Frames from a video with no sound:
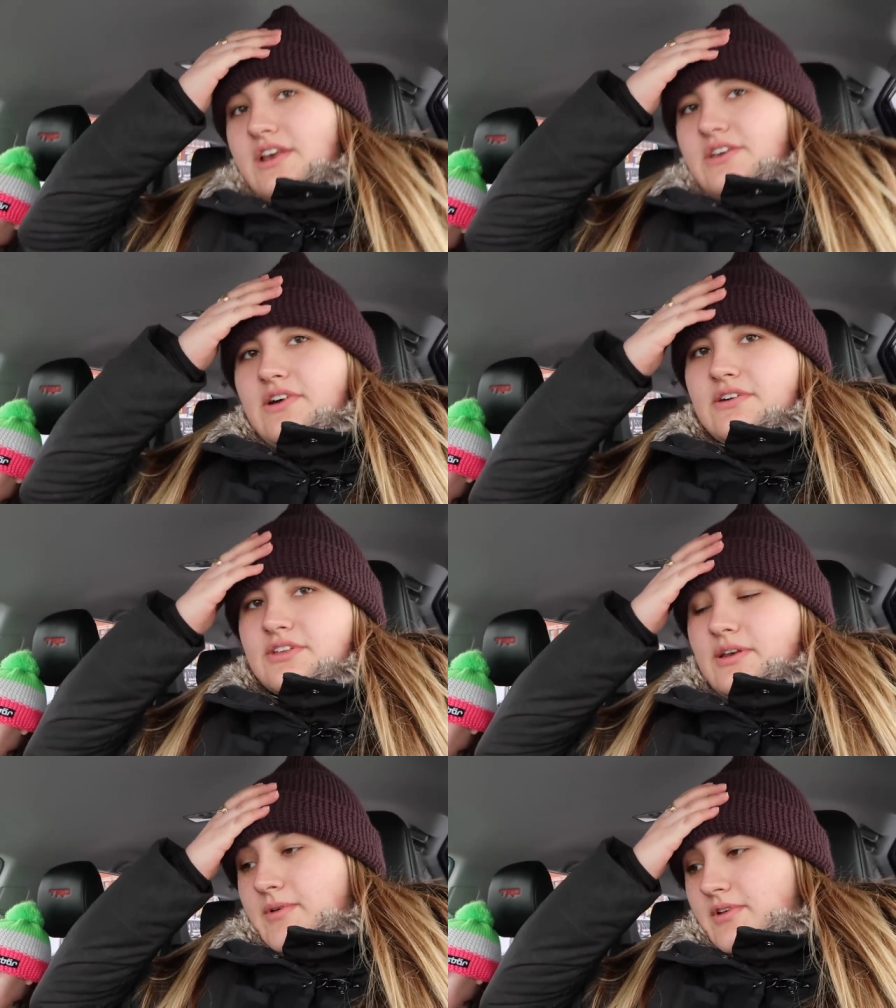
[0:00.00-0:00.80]
knew I was
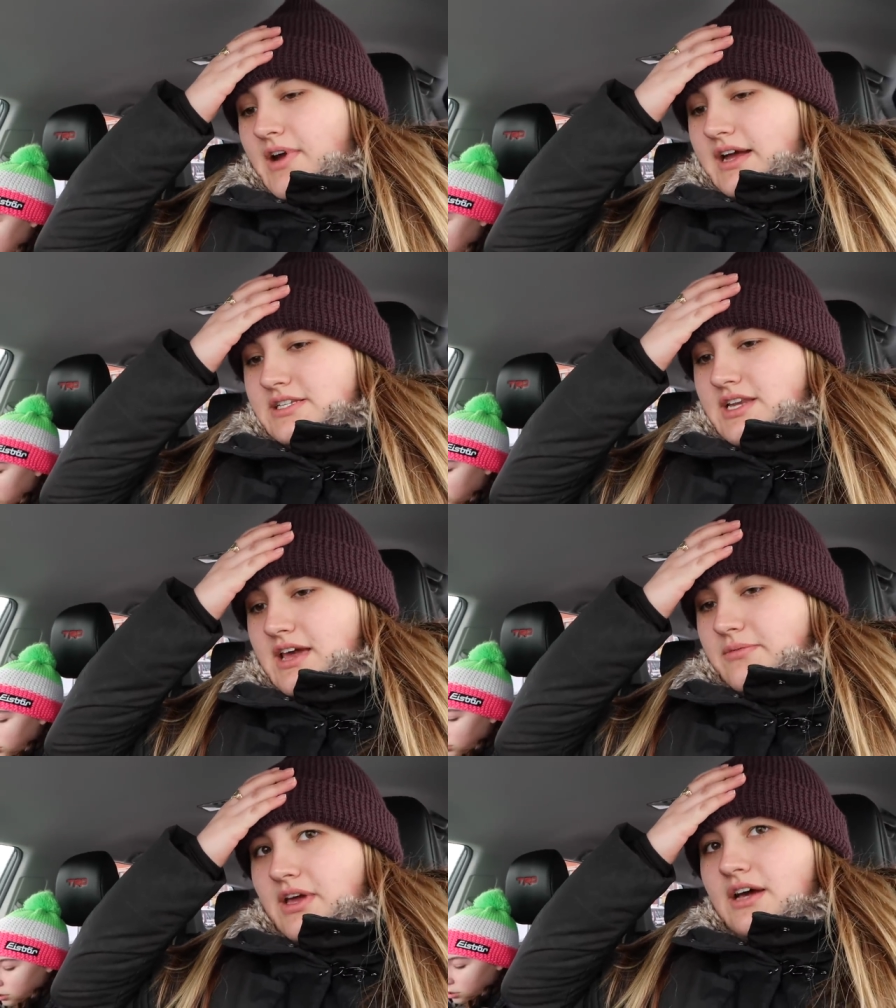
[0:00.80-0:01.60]
gonna be able to ride
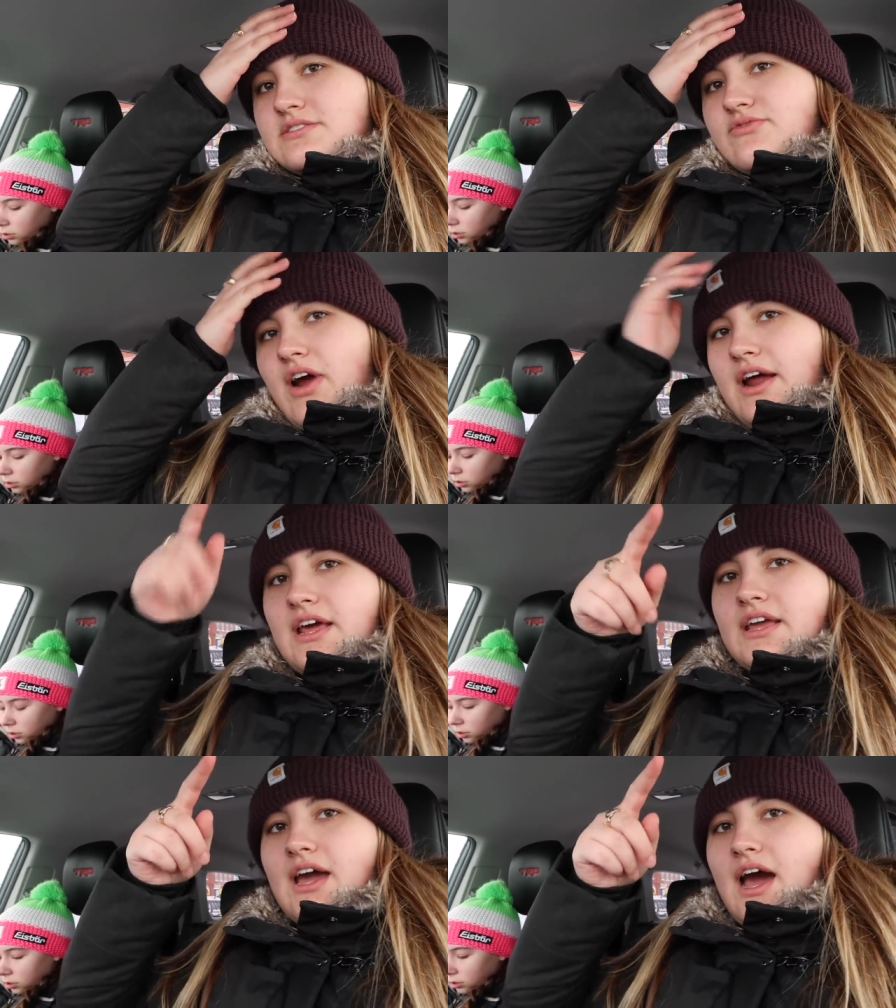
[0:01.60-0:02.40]
today because
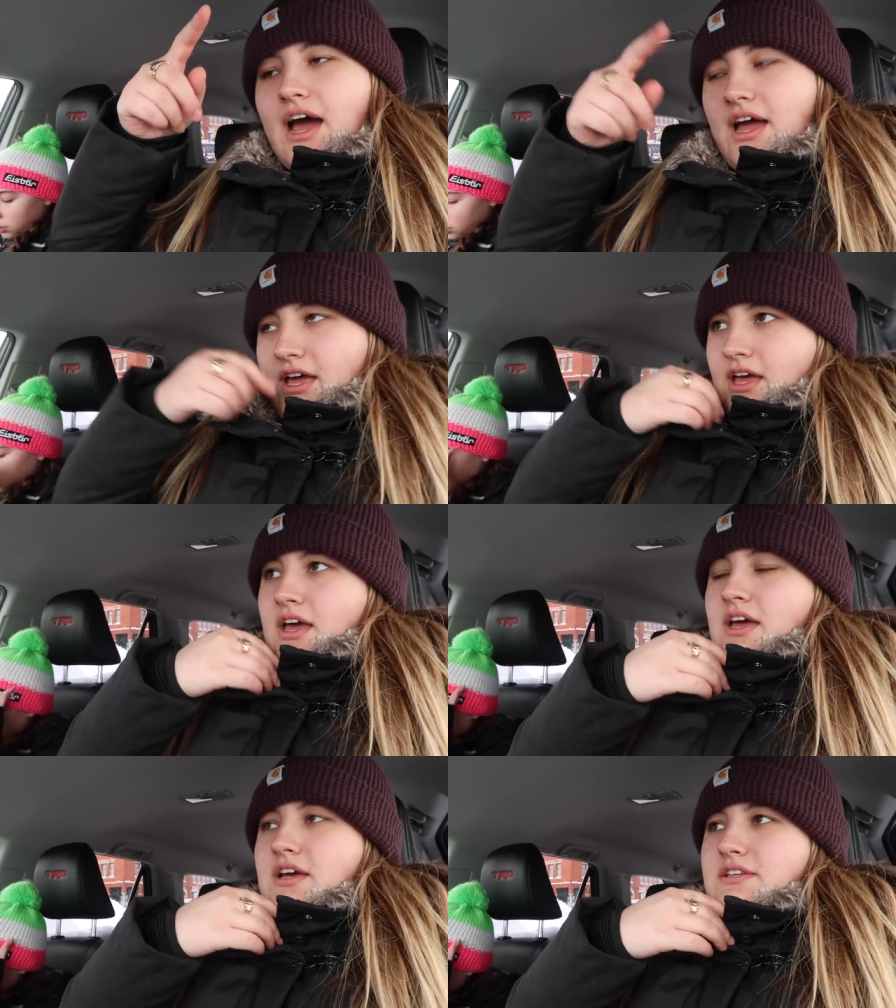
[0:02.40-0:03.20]
Friday got
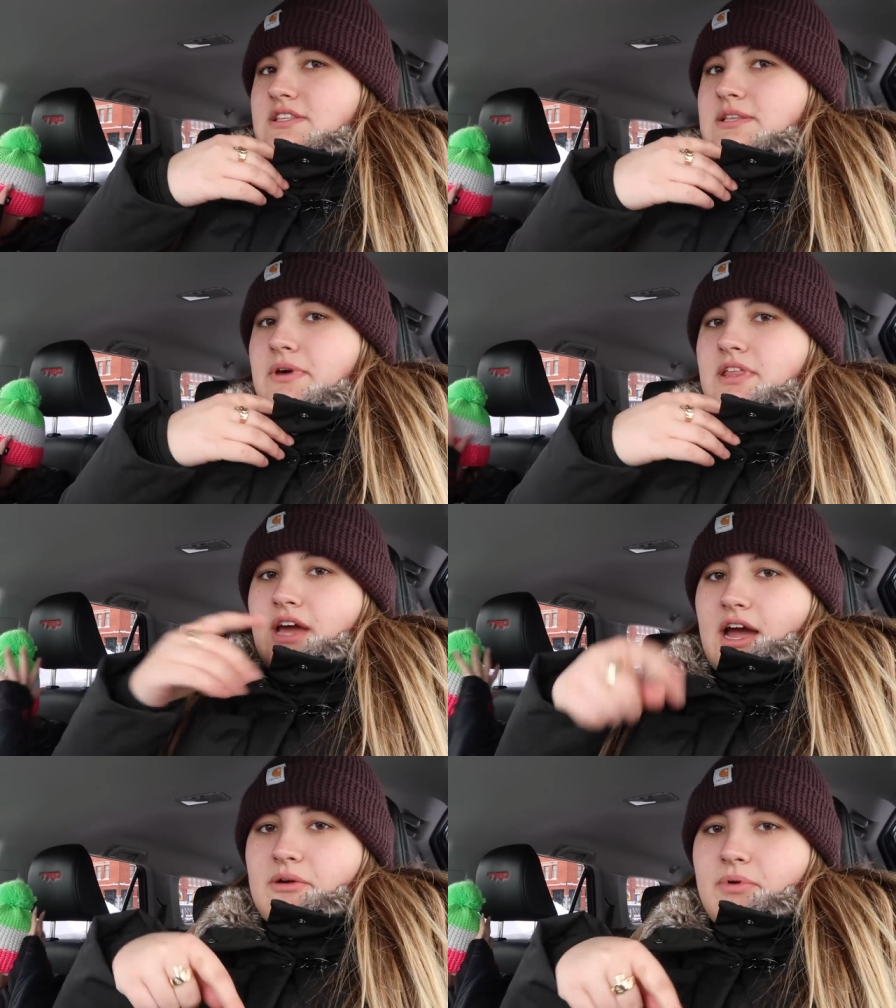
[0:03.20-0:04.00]
seen by the
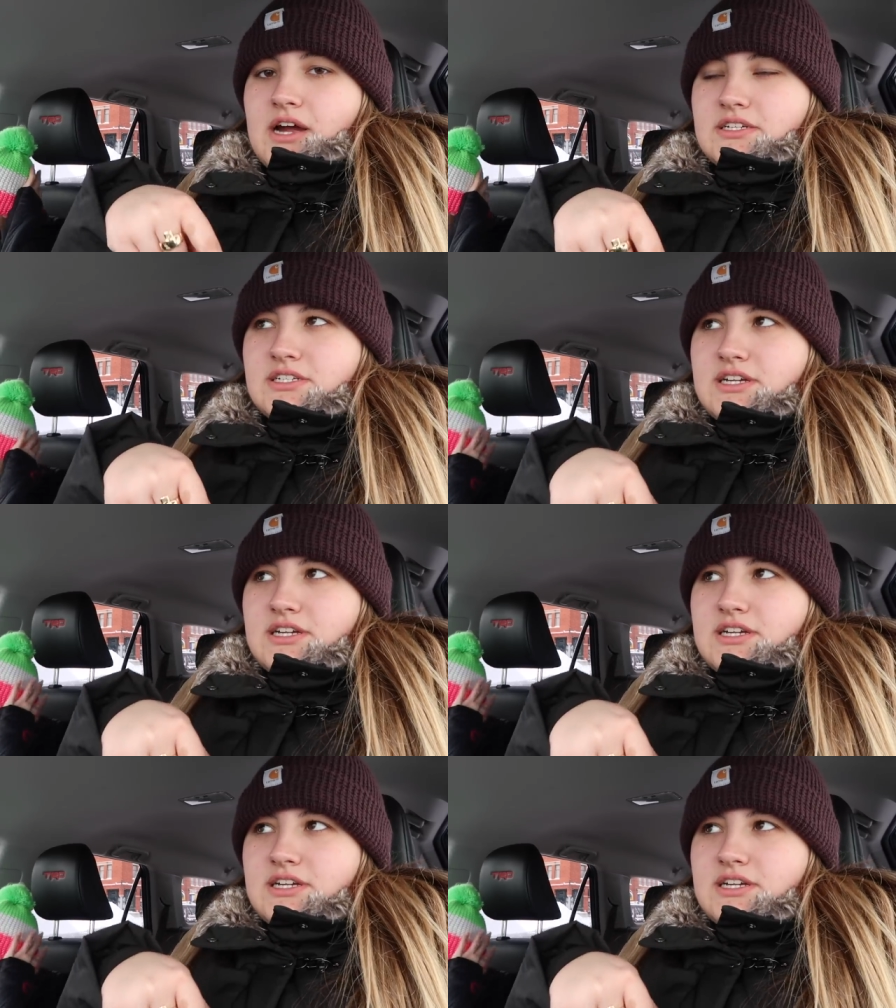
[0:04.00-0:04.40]
chiropractor